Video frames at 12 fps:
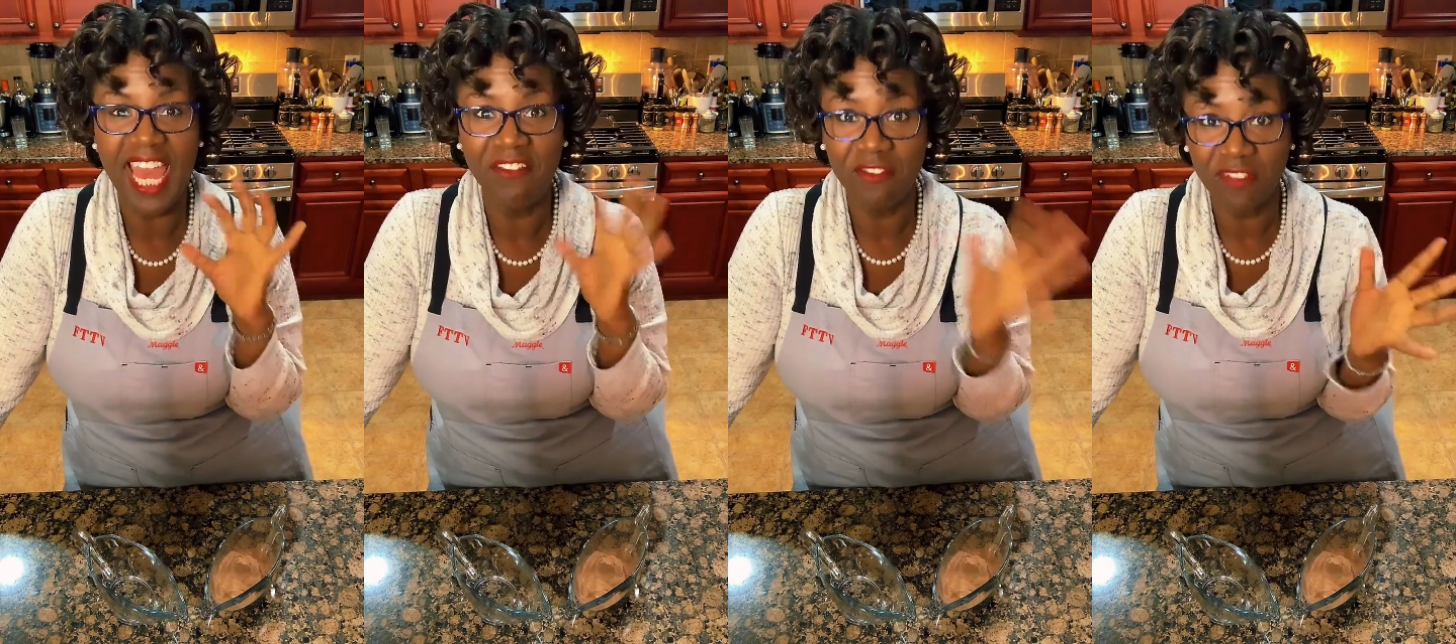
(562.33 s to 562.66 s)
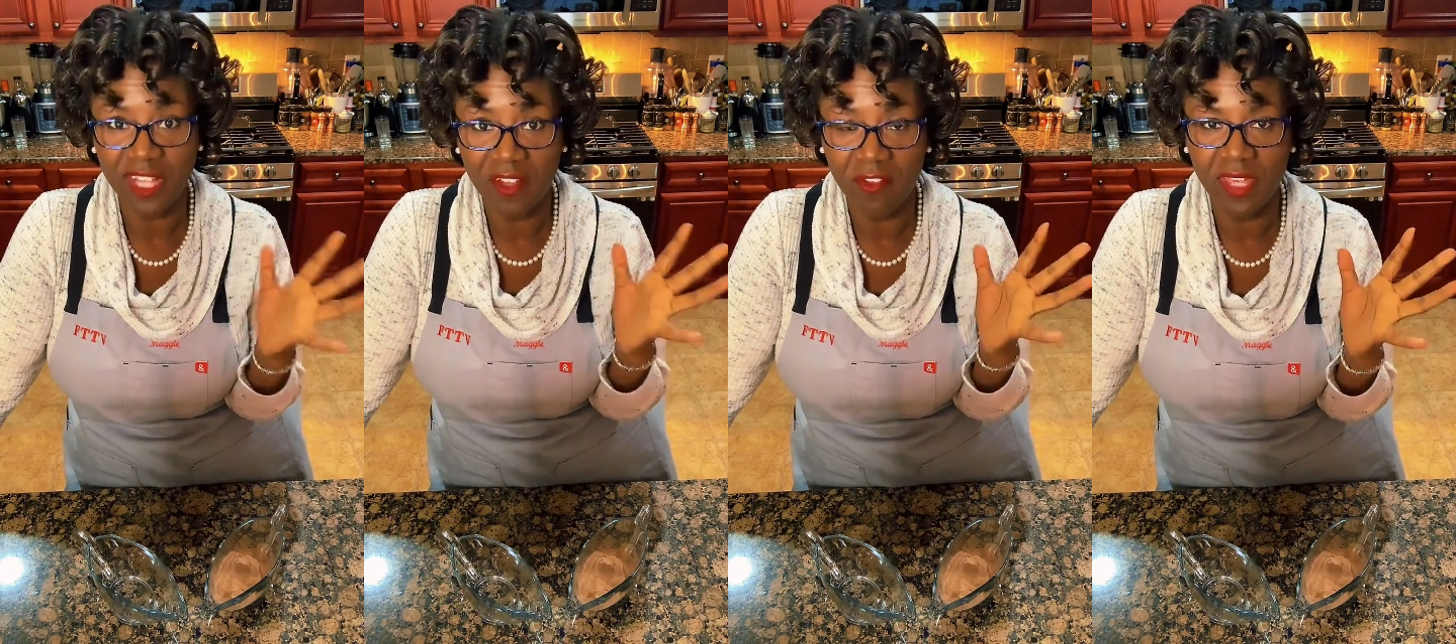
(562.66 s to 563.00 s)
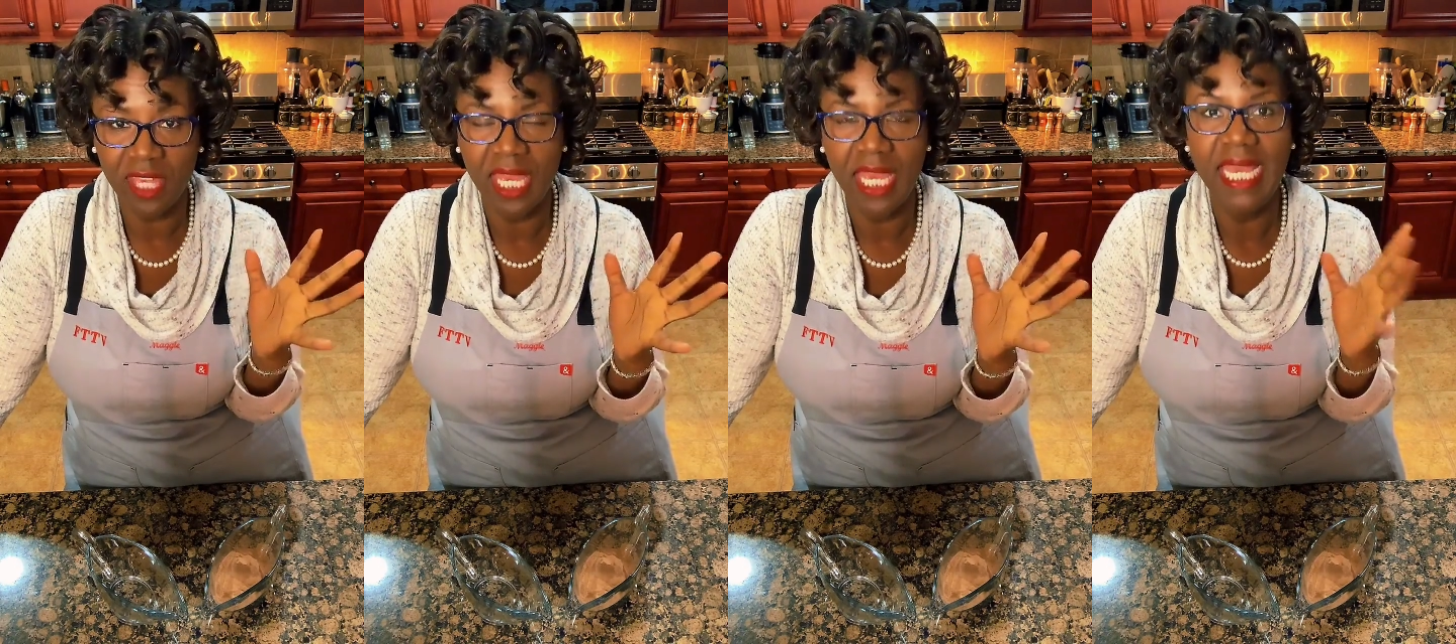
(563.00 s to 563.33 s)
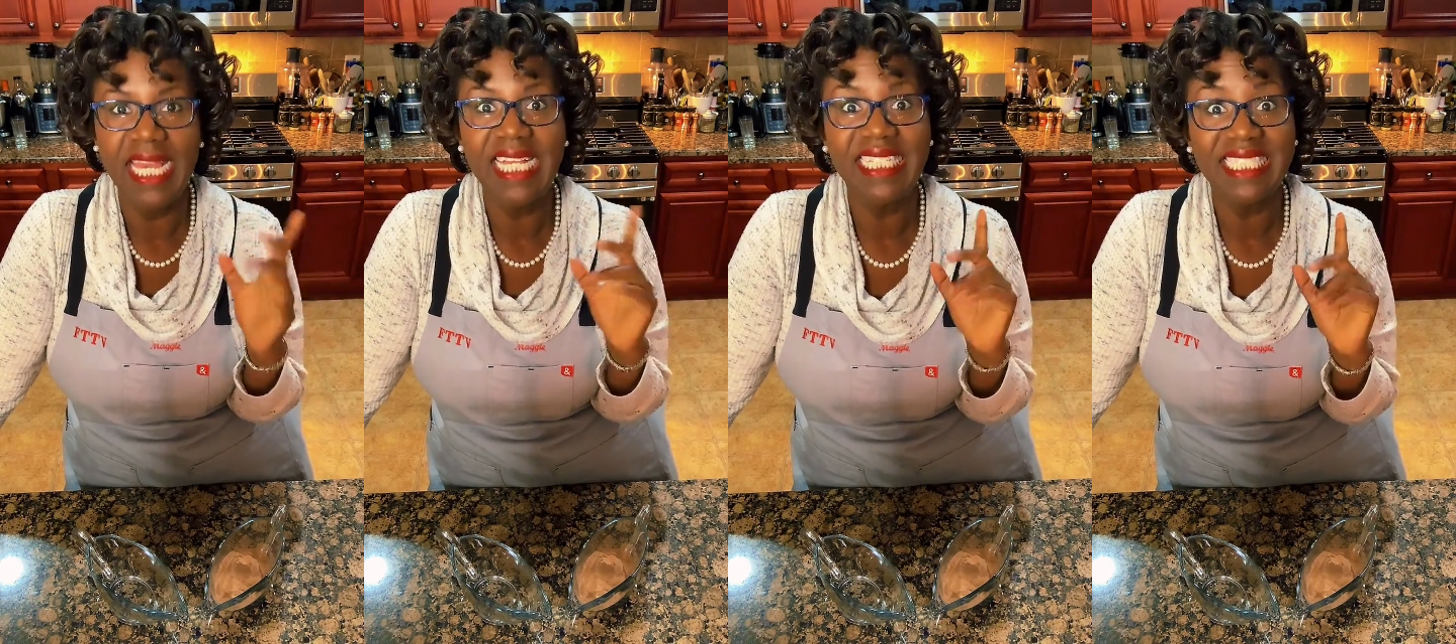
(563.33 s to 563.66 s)
and fluffy
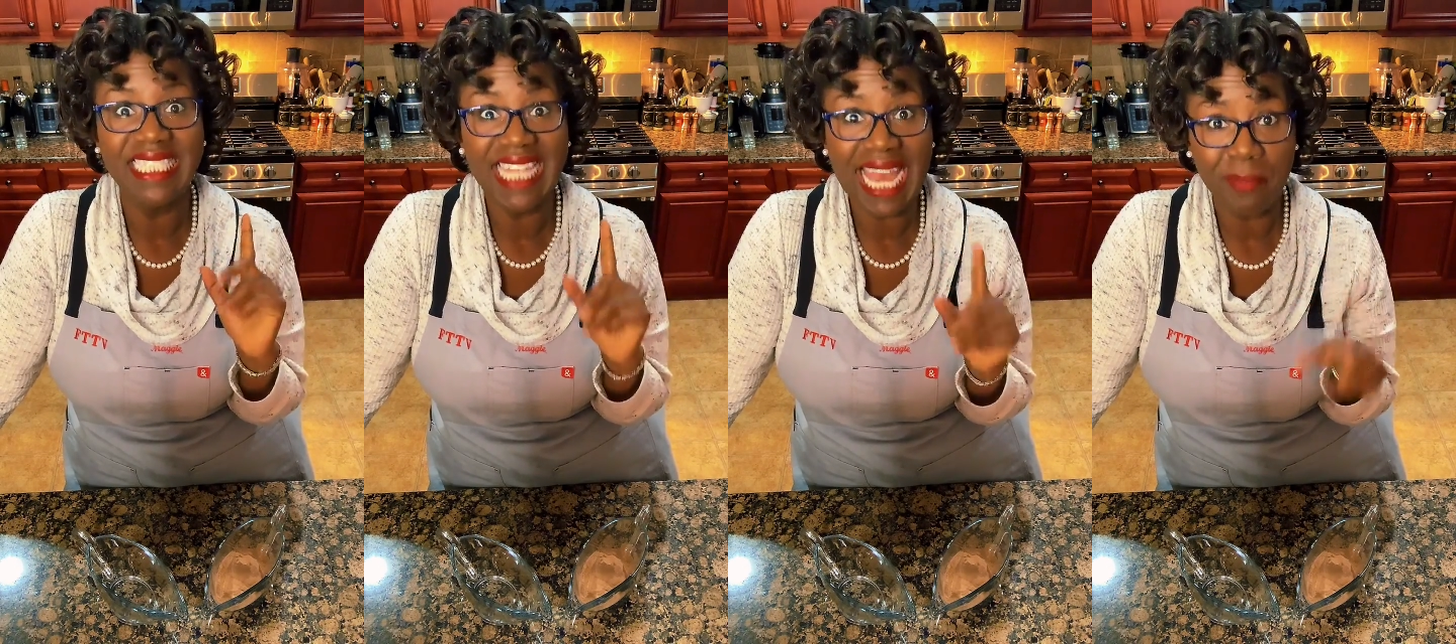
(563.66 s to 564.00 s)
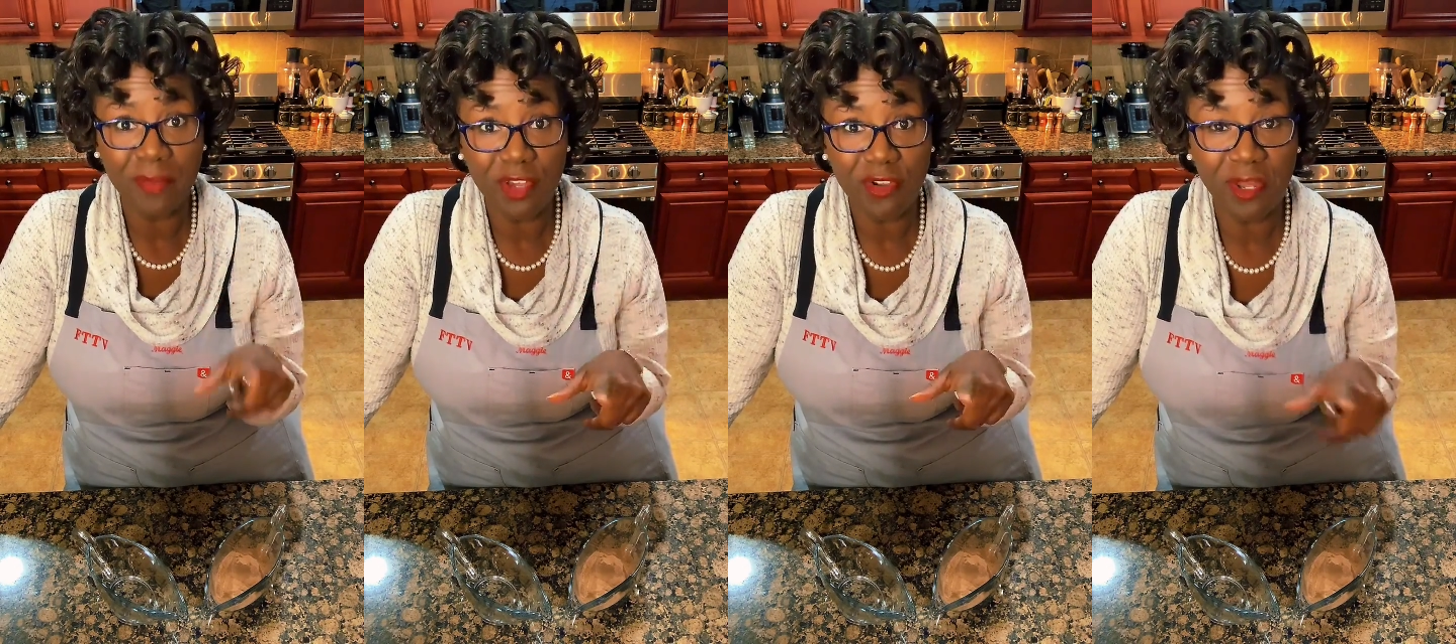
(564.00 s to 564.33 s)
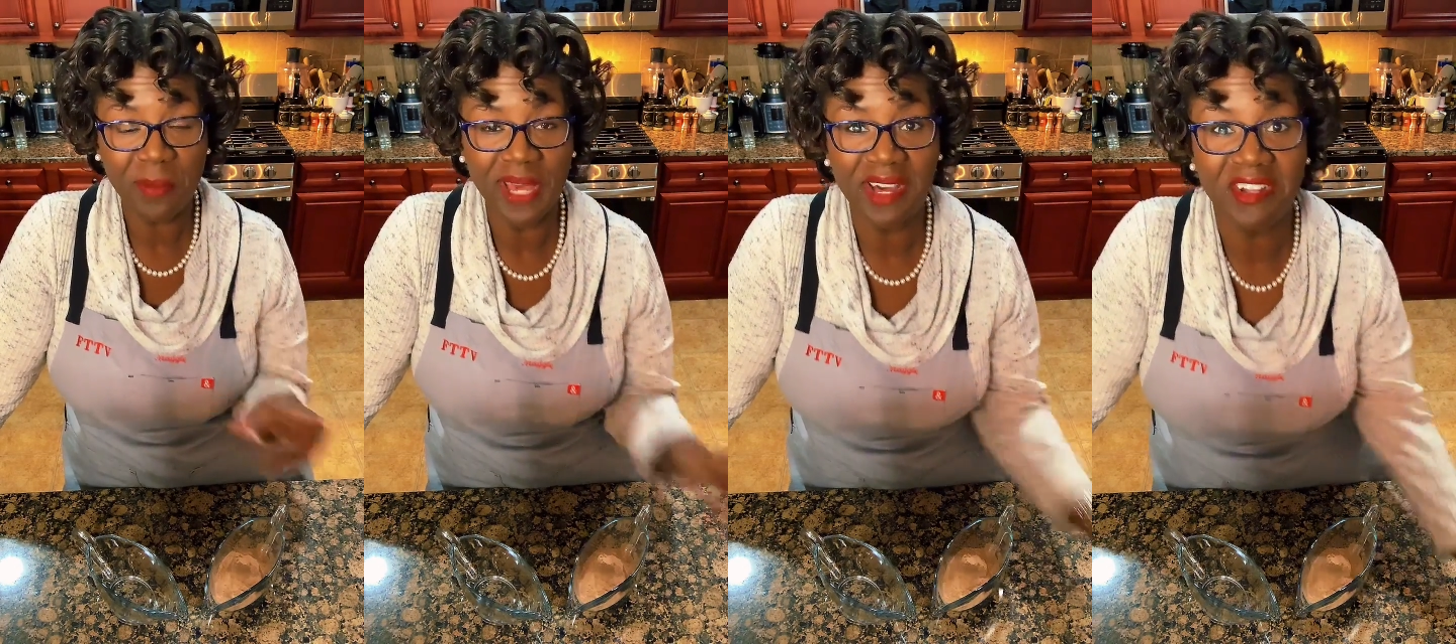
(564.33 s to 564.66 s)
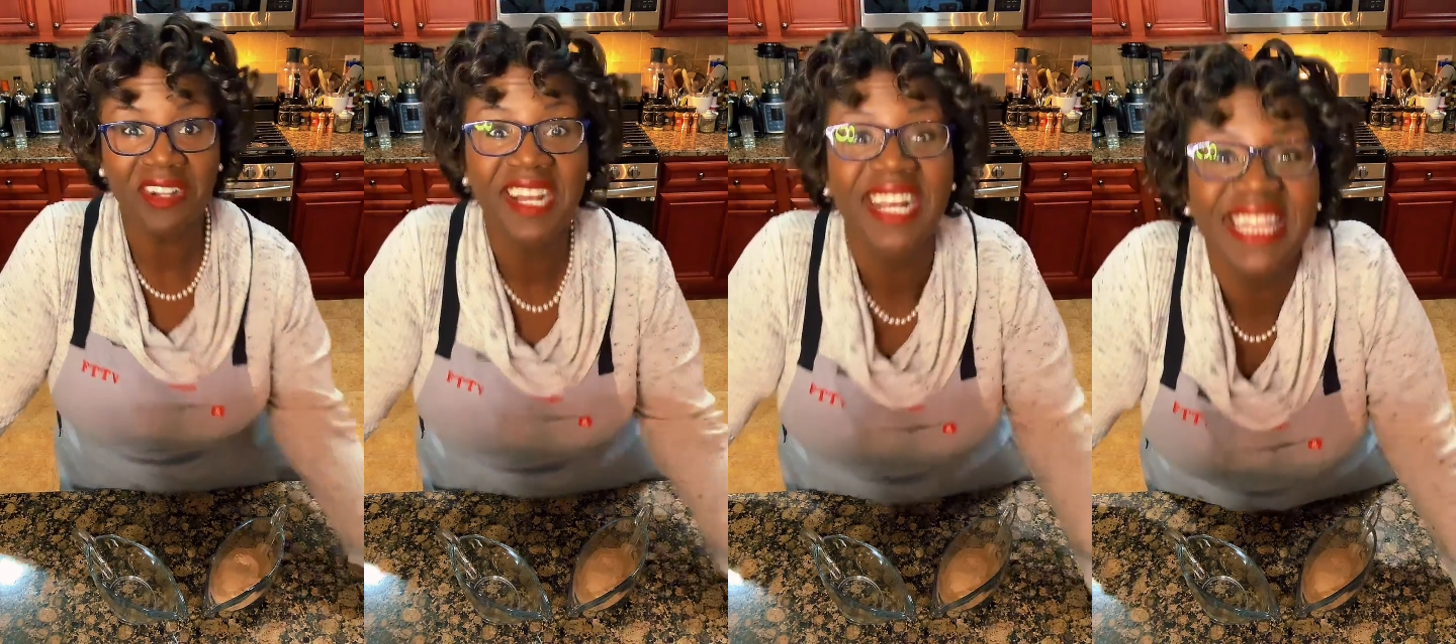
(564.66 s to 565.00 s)
is tapioca
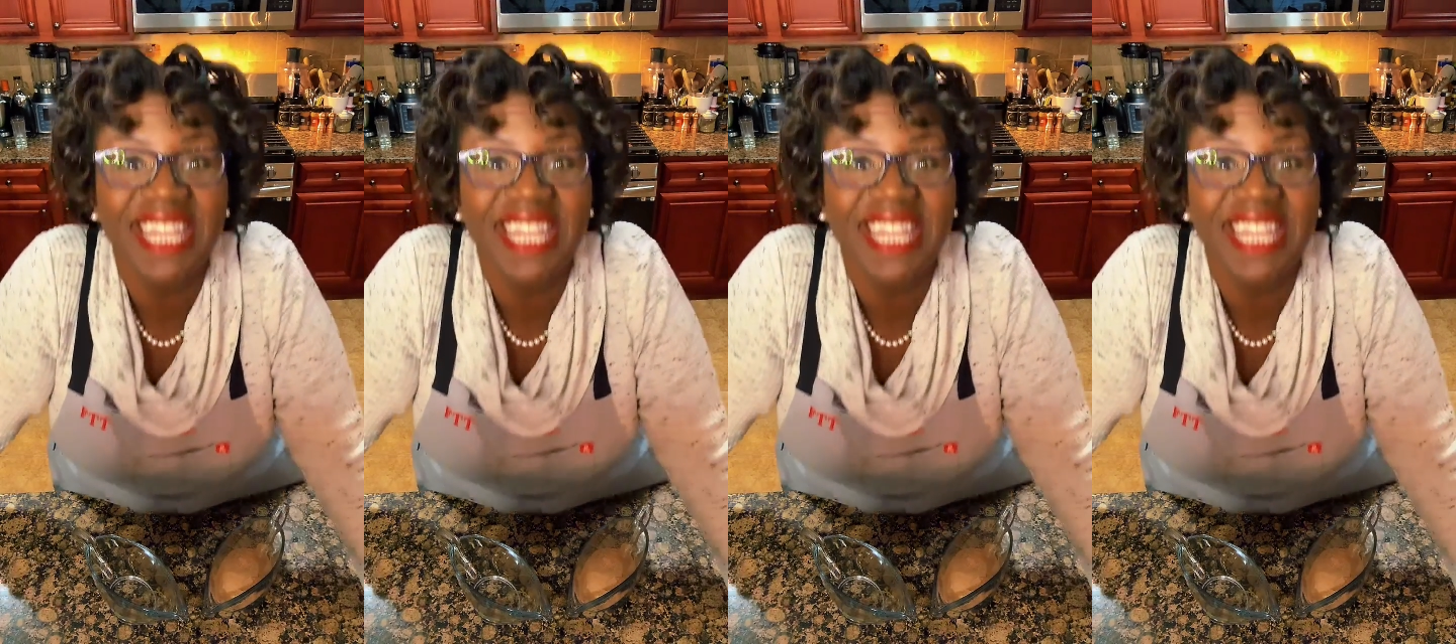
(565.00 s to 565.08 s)
powder.